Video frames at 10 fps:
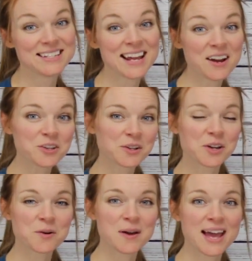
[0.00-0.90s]
Now you
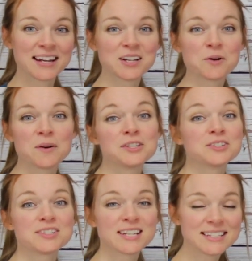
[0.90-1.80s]
can go ahead and go on
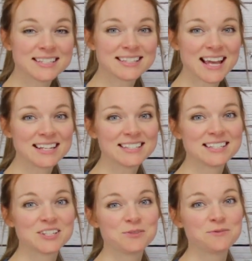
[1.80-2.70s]
your sentence
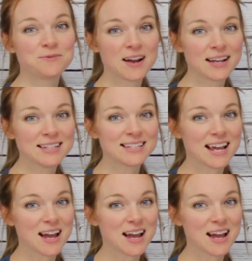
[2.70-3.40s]
hunt to find